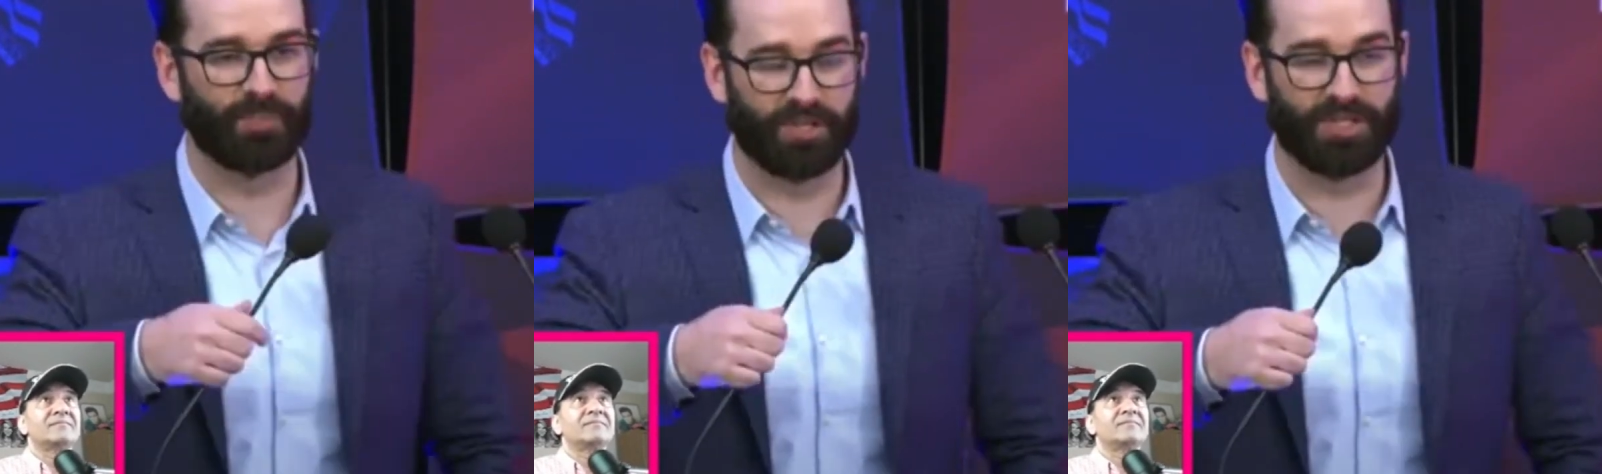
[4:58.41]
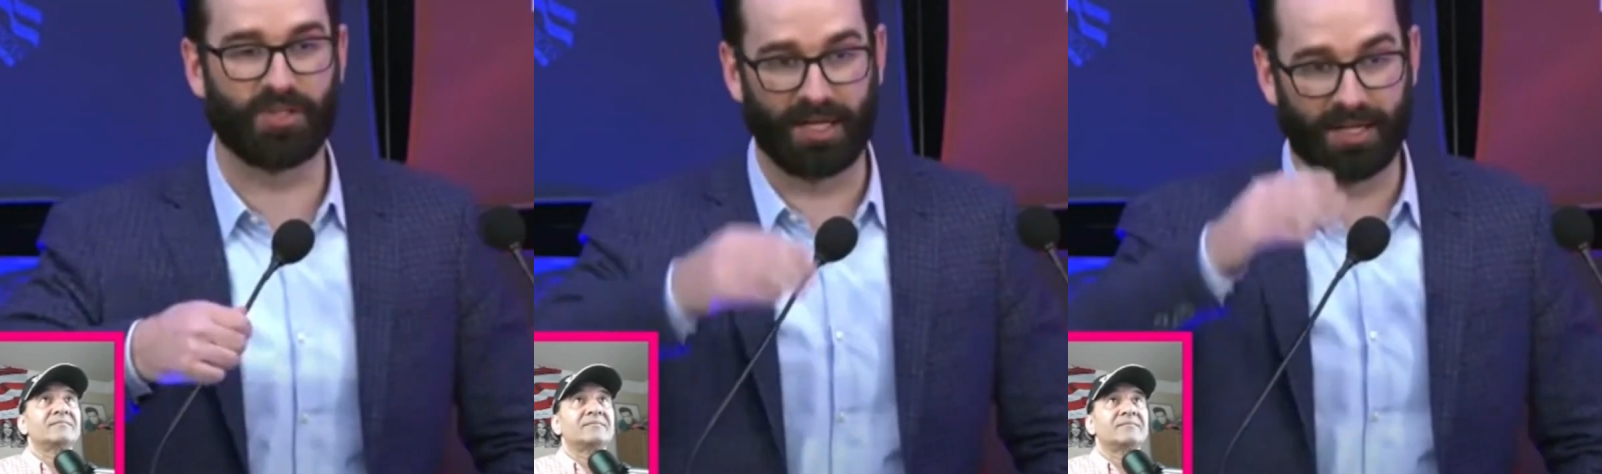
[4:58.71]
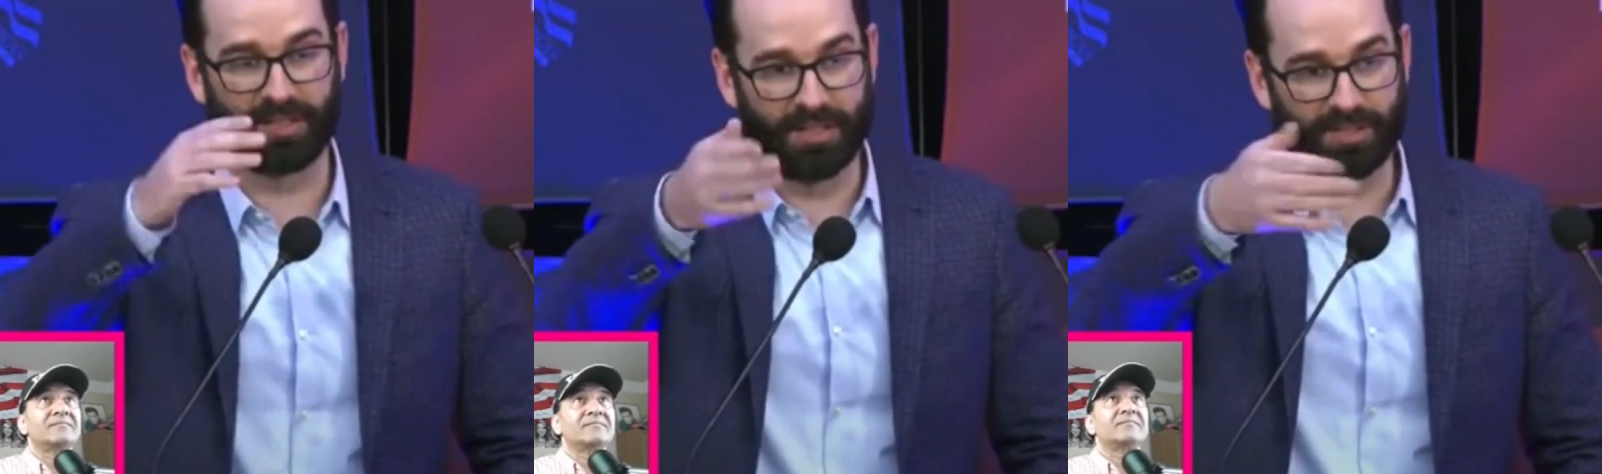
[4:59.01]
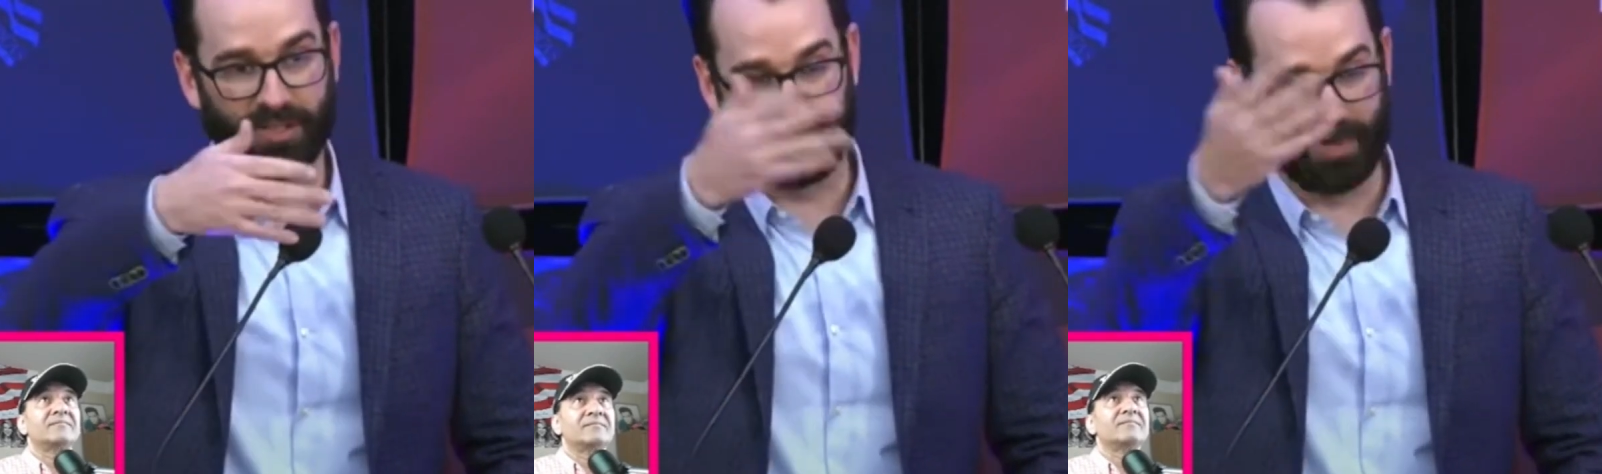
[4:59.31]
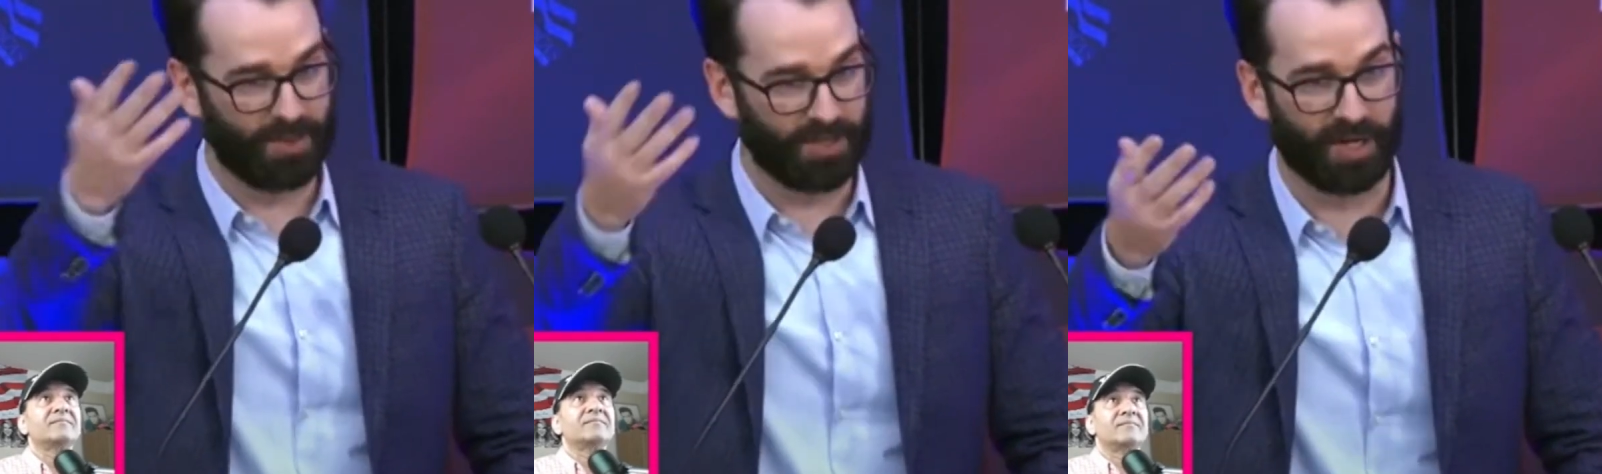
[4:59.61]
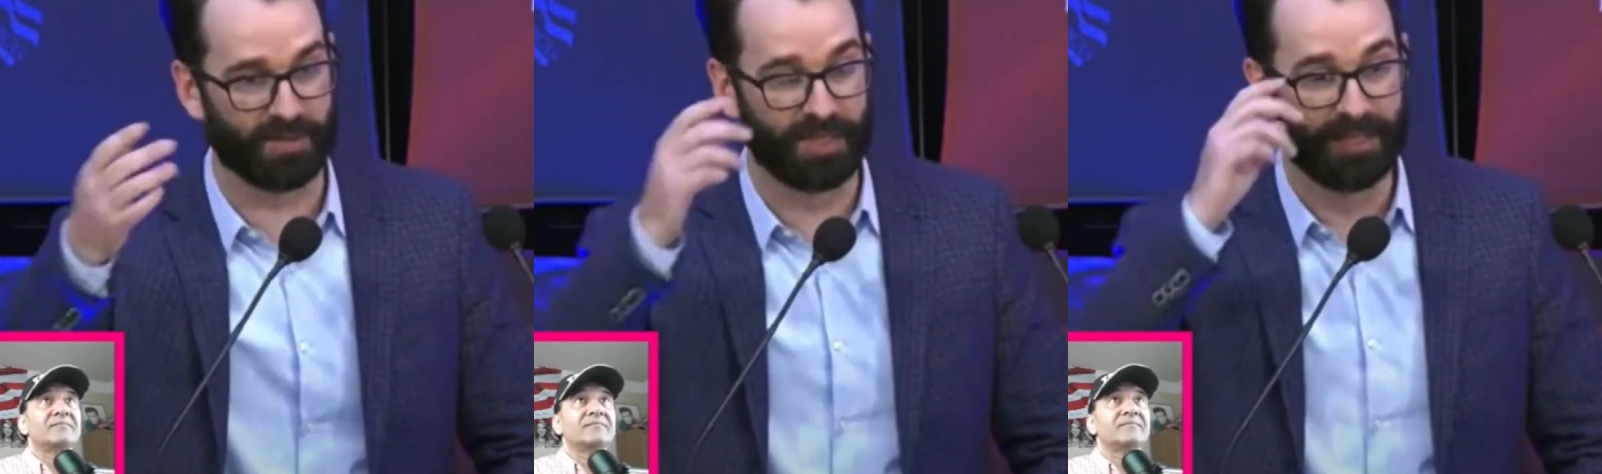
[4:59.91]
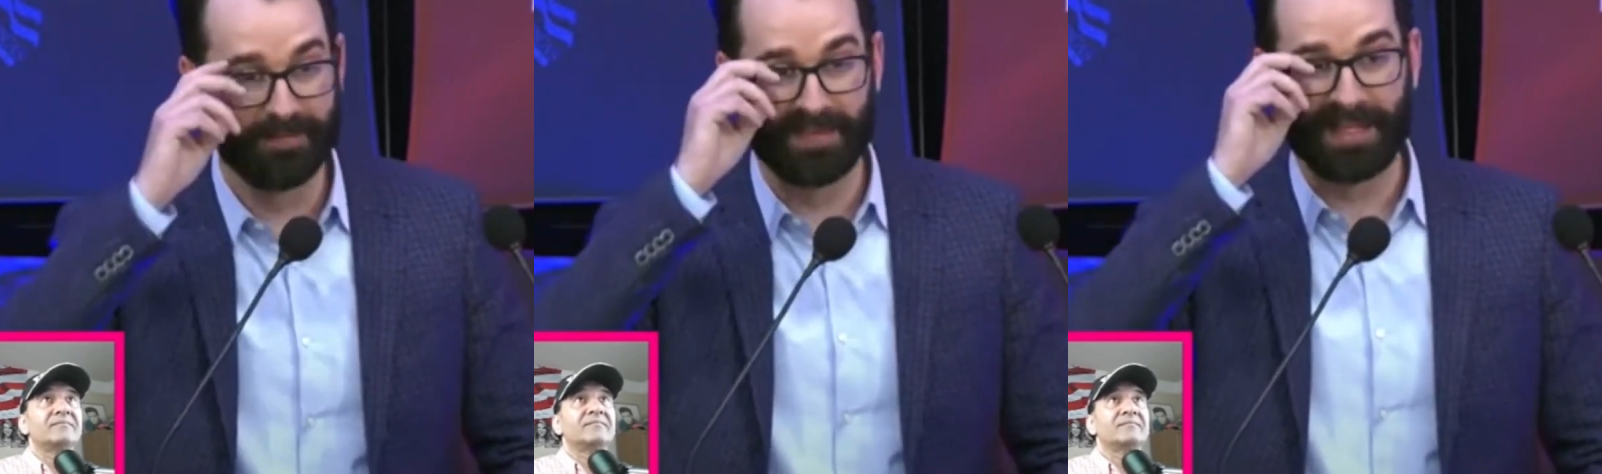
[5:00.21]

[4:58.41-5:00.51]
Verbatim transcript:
Speaker 1: I appreciate that you guys at least are coming up to talk to me.